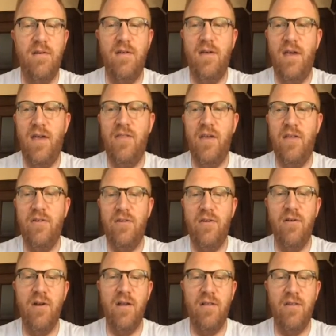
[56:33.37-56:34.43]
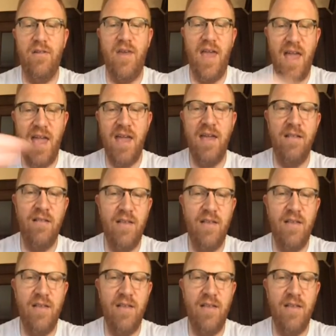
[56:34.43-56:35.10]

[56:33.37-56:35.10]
And then students in